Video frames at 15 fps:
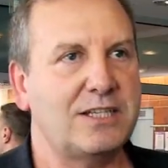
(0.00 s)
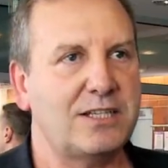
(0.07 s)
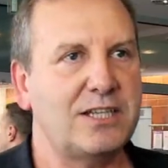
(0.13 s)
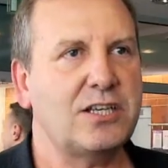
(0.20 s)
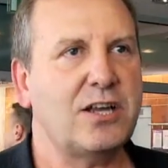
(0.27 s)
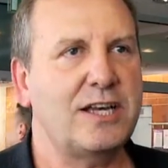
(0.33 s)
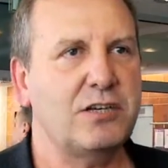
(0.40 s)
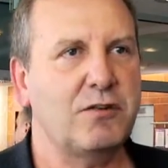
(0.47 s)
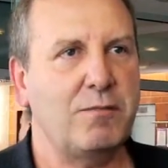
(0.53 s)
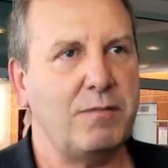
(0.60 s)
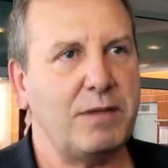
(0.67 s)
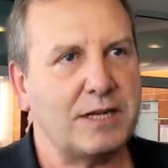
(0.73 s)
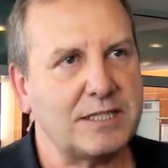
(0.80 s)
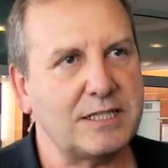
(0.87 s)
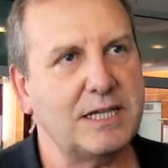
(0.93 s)
it's this idea of
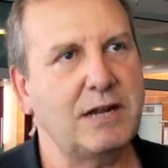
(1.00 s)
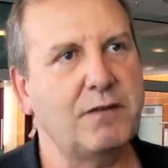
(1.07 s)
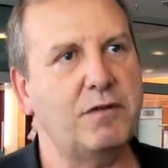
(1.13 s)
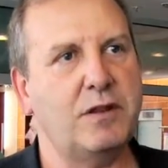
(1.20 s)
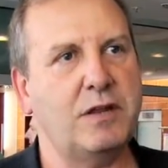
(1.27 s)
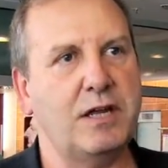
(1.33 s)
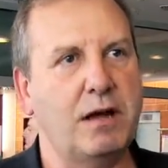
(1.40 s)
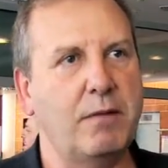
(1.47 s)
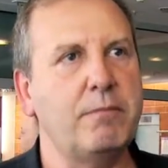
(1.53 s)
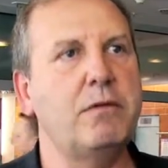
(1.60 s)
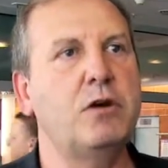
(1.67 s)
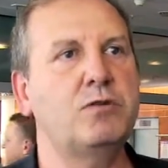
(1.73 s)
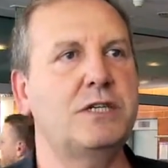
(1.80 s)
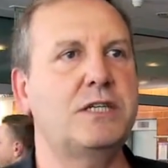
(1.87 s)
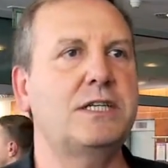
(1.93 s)
mixing everything up,
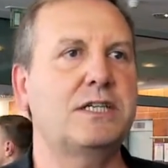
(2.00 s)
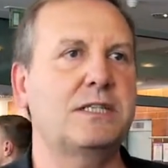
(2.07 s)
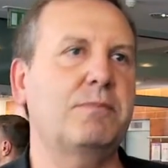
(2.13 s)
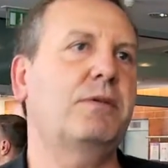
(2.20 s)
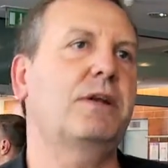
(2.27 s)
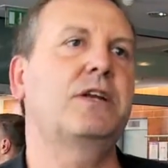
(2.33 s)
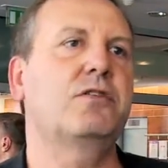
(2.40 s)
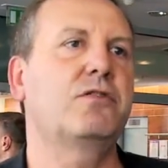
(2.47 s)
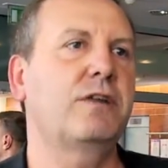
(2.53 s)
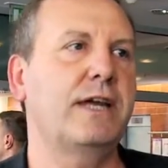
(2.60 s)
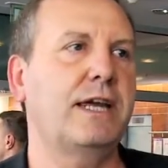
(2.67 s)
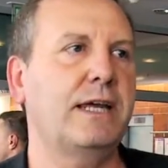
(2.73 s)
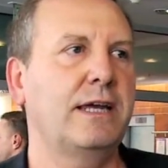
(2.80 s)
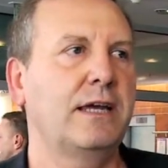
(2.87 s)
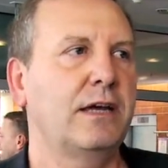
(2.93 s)

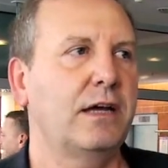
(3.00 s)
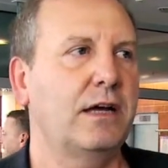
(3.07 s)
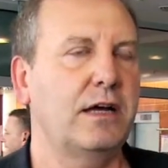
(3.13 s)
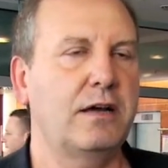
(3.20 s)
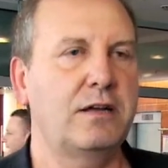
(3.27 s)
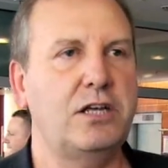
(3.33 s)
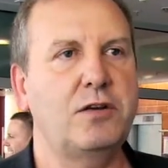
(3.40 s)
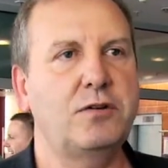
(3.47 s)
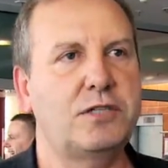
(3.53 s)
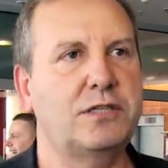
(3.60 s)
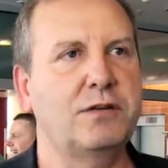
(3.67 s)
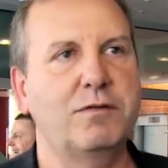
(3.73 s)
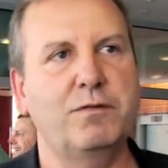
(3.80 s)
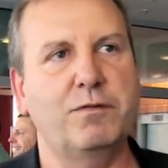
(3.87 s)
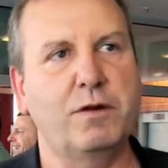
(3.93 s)
multidisciplinary
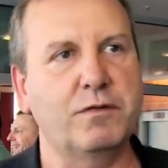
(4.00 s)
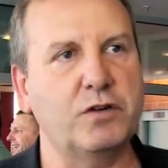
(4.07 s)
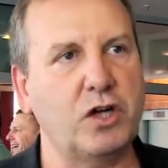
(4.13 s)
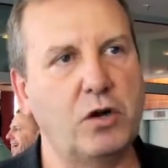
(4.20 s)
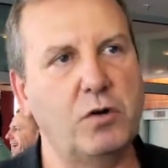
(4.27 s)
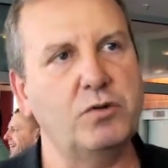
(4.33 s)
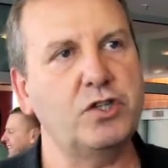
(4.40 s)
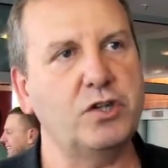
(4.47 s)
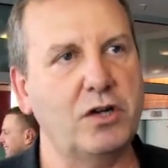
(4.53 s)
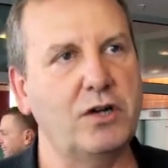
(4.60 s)
use of culture,